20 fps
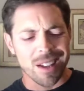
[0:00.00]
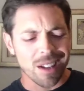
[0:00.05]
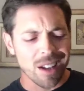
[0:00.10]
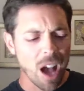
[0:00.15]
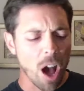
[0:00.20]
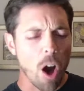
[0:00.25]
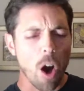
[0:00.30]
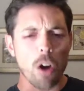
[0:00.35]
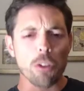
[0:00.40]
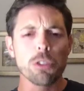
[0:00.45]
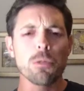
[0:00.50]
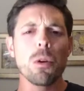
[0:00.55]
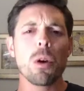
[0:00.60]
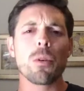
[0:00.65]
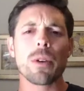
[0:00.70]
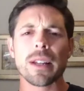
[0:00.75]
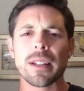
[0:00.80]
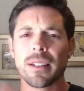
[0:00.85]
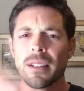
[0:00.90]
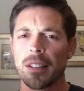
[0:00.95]
I'll throw
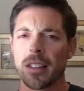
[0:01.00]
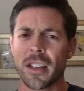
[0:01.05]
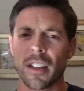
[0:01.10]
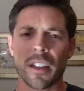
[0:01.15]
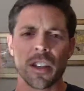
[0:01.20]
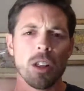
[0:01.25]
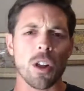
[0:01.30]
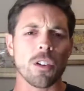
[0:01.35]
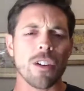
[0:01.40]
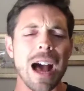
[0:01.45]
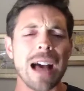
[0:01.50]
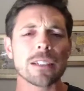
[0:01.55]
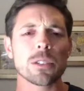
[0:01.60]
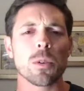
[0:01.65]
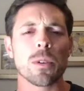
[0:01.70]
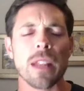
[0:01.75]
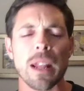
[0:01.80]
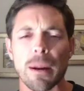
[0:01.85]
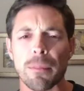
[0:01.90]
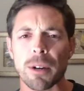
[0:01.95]
in, last
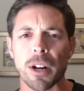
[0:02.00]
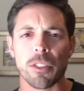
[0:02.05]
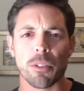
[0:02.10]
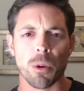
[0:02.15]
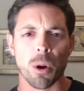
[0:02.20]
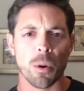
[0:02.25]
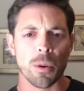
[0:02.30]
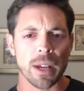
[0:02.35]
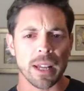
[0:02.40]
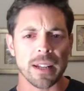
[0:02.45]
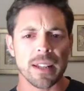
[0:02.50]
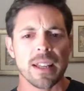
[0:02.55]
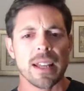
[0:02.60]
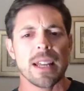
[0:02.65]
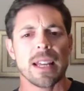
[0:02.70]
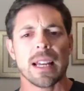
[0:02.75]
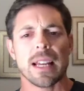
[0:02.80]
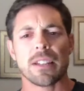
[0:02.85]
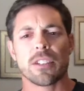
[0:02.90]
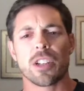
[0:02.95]
one that I'm going to throw in
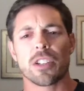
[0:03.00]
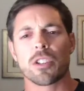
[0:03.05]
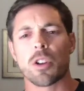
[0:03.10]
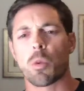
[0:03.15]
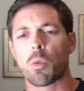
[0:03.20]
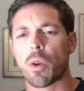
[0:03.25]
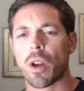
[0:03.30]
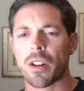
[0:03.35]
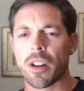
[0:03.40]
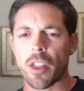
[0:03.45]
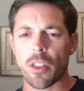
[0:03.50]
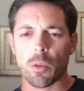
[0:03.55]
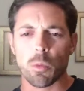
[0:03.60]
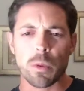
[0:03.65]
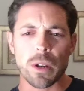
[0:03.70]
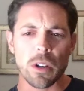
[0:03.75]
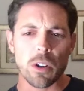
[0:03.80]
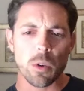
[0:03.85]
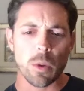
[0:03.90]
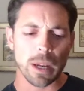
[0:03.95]
is just another
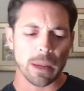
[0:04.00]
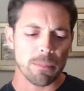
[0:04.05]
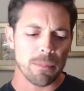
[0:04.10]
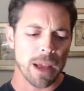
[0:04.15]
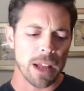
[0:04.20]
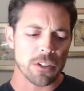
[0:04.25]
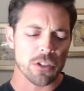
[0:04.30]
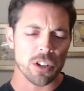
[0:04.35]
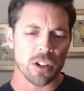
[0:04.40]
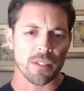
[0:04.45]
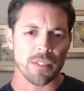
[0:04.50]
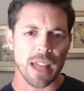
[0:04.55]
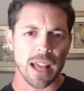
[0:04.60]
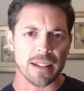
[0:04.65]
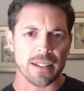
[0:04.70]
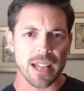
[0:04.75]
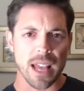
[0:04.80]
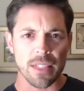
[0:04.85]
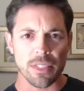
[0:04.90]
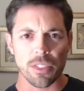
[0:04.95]
real quick mention of
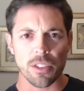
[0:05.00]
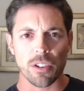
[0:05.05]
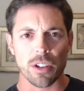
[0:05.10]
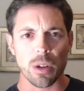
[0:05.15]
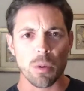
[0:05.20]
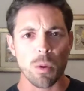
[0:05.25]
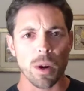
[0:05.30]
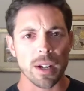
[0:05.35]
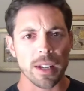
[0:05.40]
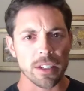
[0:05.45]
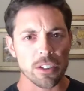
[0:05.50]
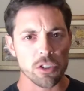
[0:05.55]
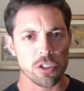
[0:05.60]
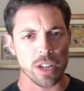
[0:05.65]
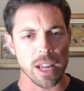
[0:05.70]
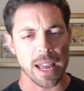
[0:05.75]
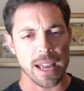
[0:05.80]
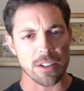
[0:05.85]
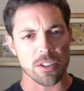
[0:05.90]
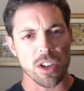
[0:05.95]
that 1031
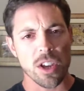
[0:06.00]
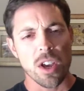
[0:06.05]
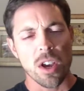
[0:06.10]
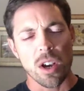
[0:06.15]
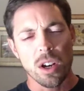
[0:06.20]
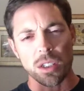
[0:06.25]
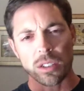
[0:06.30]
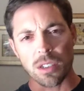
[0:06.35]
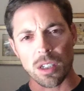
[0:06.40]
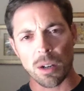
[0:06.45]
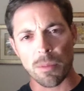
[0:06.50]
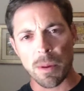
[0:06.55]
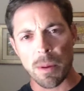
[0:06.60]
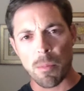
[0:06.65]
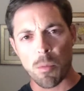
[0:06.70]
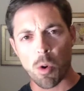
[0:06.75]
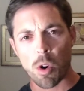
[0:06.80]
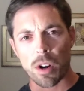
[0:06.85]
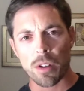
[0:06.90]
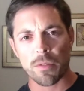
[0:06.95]
exchange, a little bit
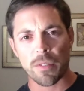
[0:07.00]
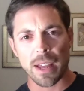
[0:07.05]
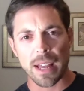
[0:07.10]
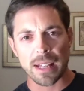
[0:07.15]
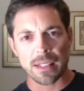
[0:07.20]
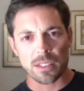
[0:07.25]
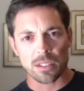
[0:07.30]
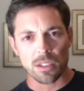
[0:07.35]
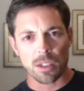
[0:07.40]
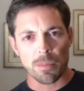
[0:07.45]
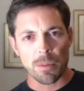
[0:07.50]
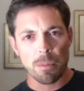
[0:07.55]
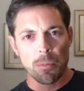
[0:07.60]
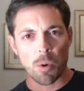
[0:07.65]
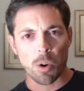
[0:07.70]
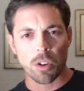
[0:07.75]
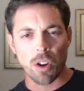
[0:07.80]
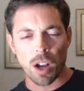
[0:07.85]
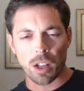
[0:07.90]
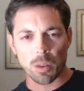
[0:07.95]
more advanced, a little bit more
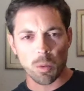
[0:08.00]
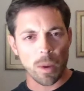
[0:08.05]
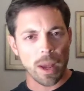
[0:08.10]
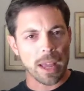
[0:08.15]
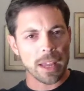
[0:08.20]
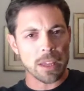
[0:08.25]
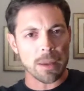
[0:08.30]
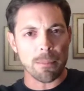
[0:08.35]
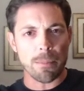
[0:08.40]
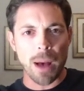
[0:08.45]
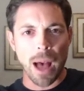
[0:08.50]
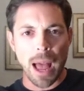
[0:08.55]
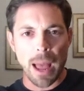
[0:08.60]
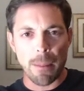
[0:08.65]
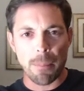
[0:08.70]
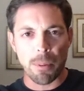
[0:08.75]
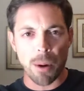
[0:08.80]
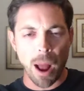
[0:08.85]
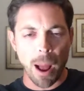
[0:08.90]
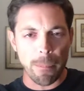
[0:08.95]
along the way. You buy
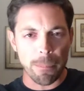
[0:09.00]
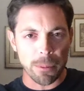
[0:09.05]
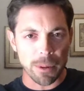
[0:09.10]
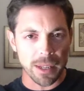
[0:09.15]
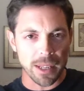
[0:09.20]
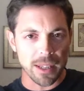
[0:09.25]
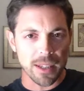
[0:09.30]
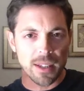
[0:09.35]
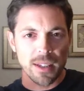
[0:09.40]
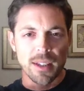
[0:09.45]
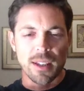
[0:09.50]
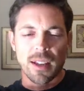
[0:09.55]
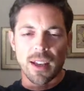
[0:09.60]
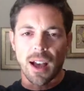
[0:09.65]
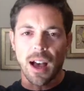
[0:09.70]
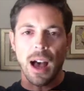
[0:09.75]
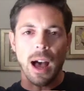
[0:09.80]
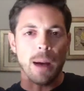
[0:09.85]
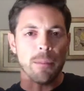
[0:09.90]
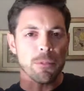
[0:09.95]
a property,
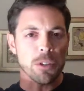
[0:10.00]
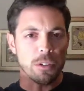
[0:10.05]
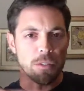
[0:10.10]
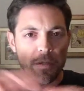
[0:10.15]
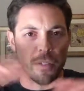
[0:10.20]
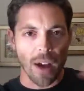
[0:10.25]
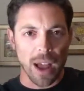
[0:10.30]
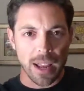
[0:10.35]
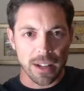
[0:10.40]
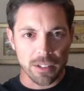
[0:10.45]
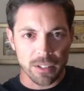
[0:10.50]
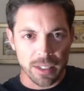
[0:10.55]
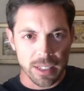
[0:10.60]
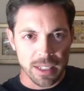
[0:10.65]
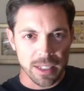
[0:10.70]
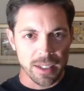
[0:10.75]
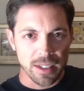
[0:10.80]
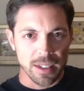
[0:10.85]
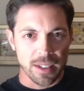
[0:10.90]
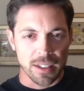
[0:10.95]

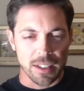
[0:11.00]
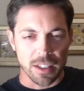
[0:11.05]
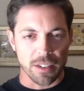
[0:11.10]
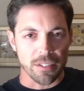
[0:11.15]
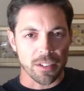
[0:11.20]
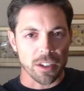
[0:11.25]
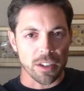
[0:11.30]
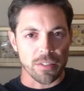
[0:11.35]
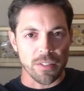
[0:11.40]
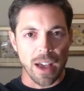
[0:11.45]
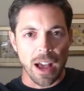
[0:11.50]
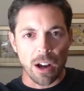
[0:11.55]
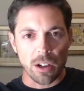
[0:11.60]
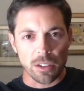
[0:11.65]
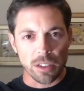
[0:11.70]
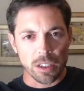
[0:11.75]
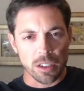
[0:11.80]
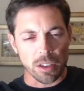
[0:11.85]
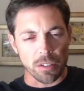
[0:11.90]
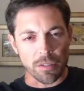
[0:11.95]
you've held
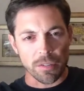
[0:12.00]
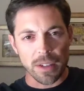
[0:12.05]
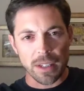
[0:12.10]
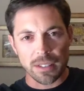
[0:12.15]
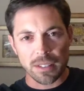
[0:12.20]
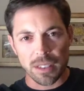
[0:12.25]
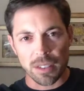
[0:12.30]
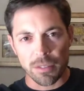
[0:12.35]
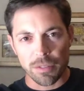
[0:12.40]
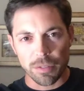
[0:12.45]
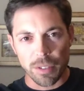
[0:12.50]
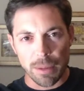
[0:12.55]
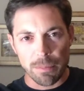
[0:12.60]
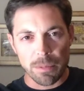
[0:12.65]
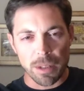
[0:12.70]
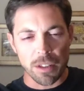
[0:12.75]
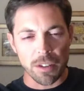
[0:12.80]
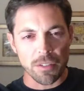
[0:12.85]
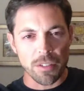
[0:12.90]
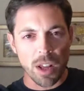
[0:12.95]
it, you've fixed and flipped
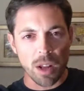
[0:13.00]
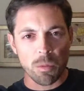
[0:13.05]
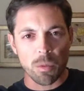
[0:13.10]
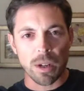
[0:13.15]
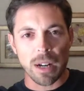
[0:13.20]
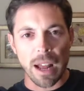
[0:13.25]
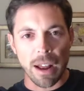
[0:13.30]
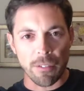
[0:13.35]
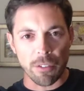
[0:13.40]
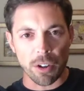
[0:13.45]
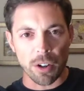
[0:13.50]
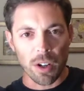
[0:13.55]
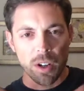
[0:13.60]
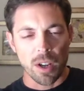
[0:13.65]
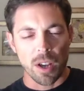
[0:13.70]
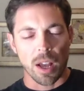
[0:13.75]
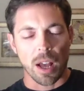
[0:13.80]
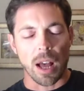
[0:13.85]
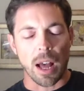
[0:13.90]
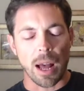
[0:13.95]
it, you've done whatever
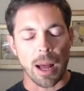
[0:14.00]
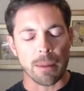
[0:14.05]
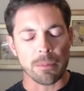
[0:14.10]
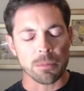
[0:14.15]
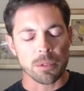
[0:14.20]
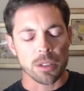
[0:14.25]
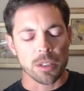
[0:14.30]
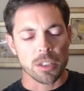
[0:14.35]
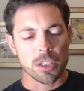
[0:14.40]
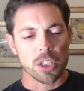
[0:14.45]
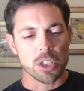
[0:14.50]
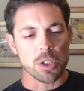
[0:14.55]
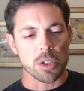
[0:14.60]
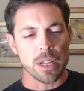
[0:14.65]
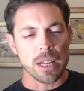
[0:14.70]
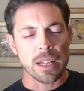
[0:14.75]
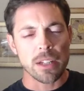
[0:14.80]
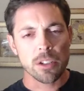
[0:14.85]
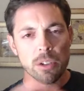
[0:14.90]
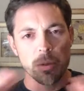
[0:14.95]
to
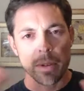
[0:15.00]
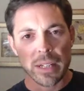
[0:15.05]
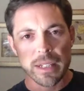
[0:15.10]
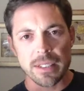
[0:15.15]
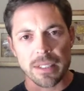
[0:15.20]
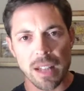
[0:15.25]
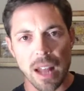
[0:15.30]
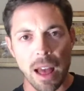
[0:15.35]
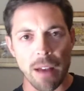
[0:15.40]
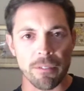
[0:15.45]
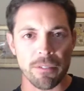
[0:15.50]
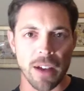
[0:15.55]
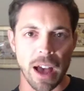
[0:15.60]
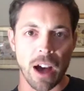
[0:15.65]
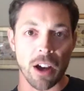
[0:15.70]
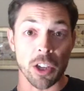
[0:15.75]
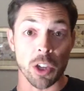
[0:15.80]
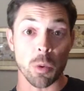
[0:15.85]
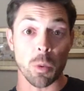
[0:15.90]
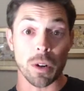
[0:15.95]
increase that
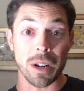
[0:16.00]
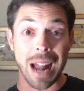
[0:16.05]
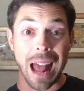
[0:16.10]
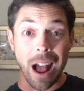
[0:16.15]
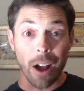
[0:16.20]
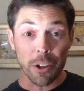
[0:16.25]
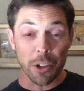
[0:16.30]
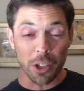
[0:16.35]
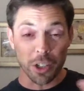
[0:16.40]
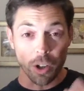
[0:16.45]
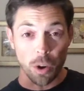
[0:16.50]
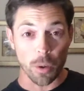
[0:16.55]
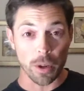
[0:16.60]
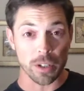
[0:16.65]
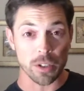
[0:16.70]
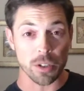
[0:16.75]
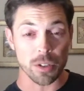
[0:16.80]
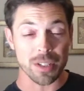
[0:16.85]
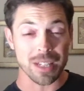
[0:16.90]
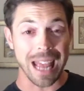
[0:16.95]
value where now you're going
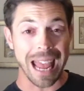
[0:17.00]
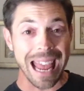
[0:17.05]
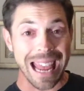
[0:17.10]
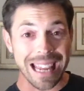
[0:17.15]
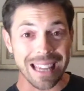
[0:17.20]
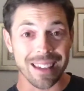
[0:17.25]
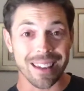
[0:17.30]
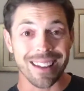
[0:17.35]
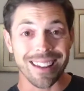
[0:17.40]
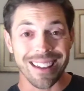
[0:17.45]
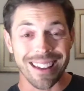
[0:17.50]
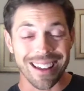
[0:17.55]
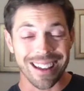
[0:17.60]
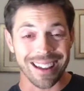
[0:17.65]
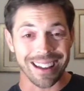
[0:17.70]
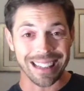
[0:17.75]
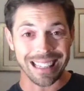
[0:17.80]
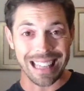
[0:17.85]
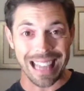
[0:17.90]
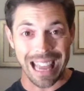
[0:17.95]
to take
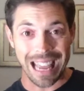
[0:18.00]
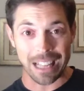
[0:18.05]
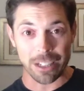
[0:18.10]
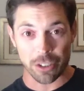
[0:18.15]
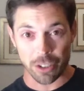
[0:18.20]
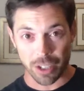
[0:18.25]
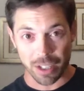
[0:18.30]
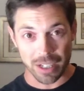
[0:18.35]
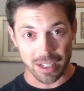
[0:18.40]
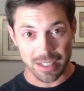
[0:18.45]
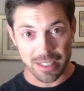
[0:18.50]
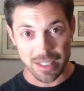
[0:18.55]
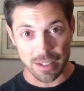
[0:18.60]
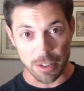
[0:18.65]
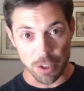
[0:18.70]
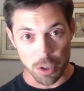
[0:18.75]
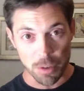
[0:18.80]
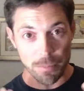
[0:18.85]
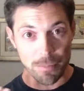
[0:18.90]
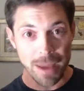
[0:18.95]
a gain.
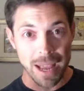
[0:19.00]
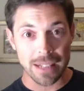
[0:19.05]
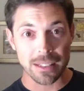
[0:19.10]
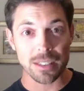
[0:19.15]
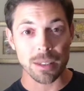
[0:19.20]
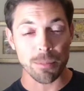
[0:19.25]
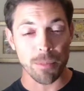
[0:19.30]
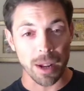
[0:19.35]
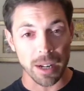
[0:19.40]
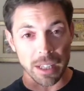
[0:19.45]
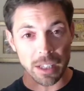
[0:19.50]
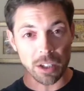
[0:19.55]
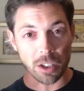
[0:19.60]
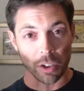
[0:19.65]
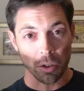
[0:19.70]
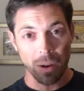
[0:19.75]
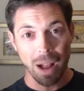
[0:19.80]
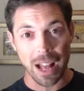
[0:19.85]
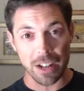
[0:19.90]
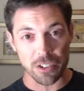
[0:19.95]
You made some money.
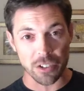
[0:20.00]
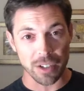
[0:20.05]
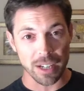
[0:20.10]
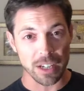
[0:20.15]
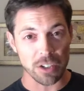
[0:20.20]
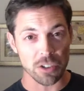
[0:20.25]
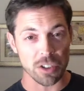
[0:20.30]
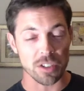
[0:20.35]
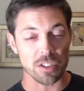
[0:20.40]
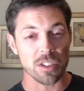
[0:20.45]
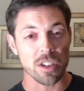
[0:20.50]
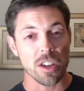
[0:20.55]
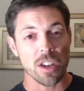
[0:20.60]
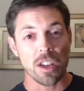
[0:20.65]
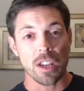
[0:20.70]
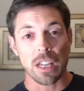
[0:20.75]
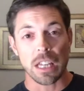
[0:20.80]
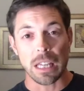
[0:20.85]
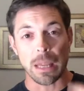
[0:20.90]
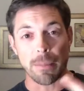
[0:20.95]
Congratulations.
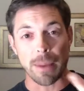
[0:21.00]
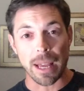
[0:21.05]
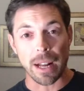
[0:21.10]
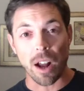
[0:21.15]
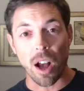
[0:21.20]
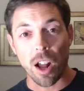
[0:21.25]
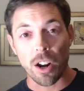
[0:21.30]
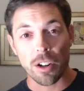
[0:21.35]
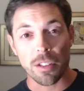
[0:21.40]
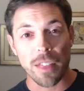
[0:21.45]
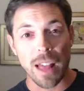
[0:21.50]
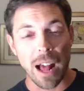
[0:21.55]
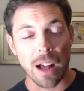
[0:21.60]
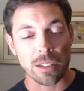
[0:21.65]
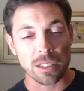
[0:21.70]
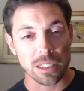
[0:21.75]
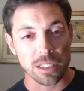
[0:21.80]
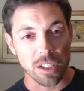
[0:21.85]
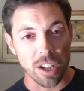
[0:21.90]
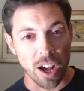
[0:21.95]
You made
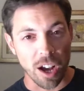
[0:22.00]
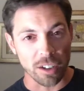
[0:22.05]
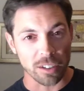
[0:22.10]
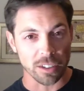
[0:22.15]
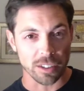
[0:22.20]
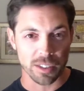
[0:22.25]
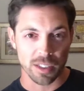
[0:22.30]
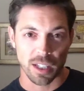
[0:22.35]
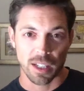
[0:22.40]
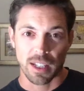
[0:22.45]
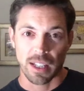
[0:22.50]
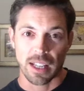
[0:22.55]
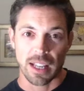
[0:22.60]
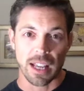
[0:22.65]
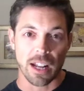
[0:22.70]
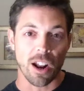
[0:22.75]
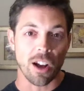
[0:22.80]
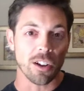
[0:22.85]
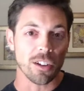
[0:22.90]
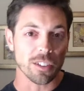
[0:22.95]
$100,000
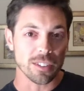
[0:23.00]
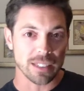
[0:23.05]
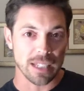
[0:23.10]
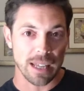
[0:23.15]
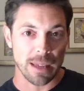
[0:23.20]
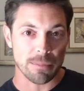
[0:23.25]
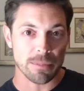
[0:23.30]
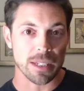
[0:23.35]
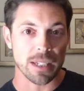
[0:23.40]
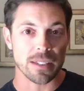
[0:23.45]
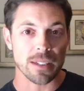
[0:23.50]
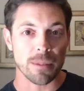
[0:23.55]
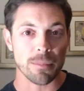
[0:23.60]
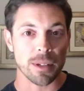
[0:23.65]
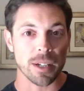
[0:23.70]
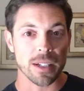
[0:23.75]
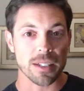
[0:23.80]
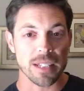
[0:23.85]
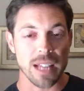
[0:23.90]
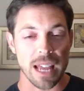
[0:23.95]
and Uncle Sam says, I'm
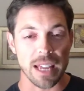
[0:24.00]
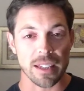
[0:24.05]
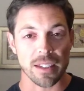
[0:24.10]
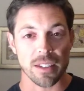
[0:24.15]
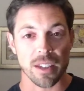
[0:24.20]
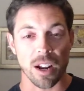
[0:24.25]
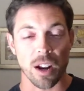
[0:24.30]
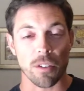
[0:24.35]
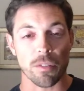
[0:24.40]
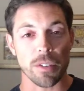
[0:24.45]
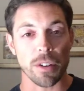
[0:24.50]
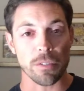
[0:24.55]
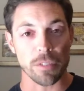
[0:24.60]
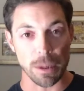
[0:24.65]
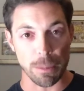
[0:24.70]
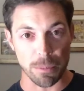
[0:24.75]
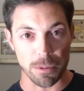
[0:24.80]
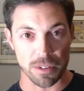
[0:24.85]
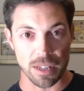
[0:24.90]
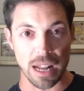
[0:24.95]
going to take,
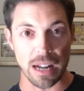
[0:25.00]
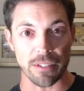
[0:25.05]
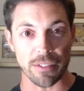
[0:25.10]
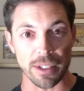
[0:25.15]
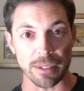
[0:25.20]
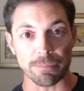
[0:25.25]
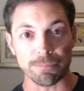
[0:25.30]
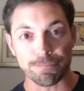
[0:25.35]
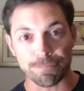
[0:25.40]
50% of it.